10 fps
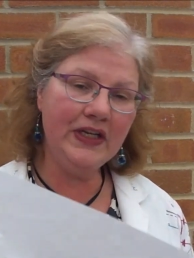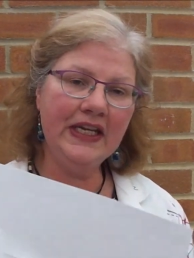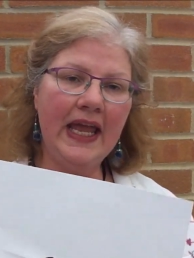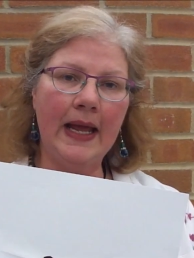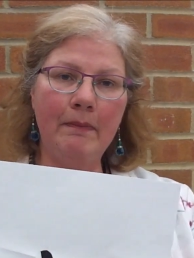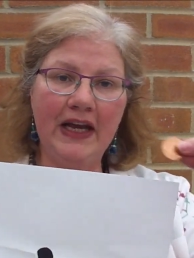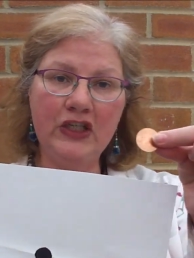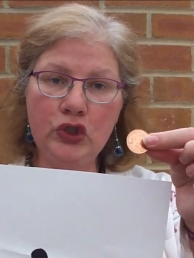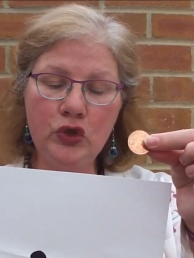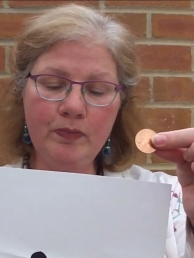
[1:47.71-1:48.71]
to get my
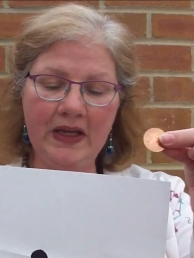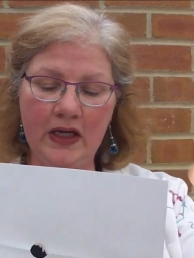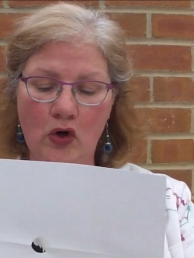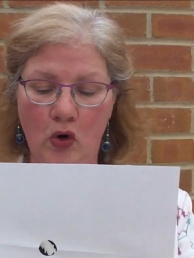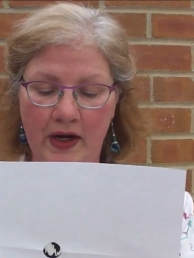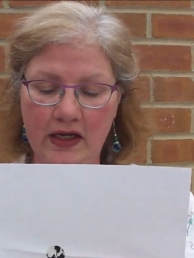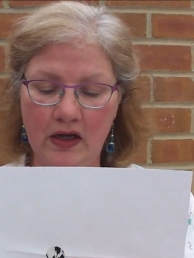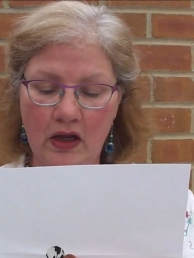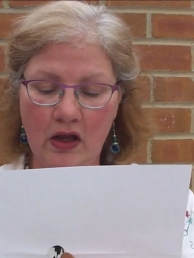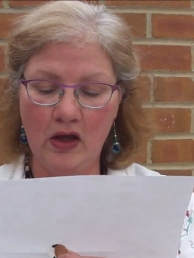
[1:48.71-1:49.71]
2p coin
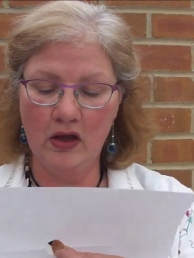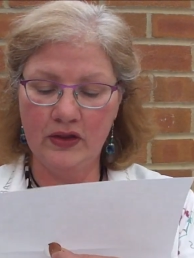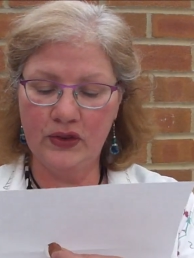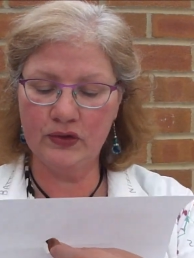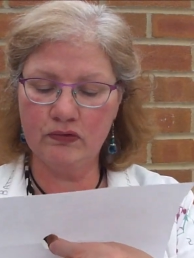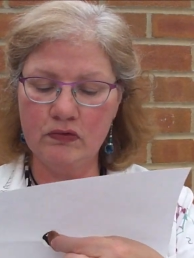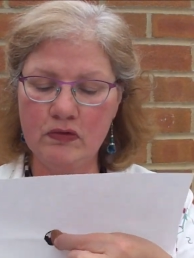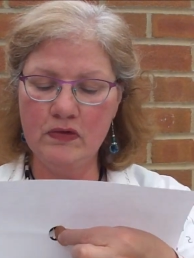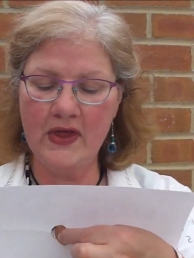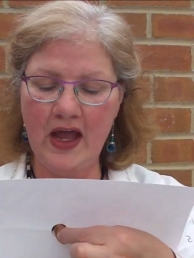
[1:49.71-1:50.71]

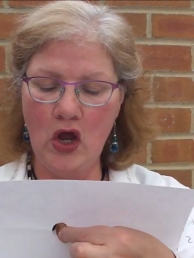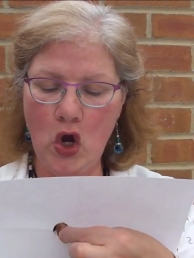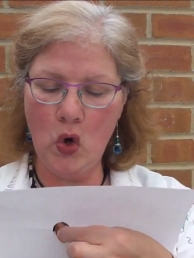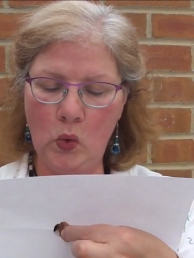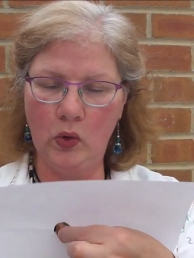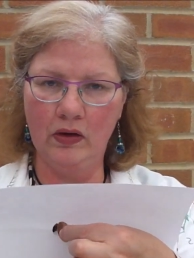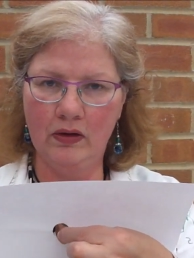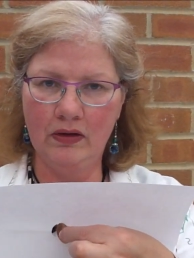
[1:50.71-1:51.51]
through that hole,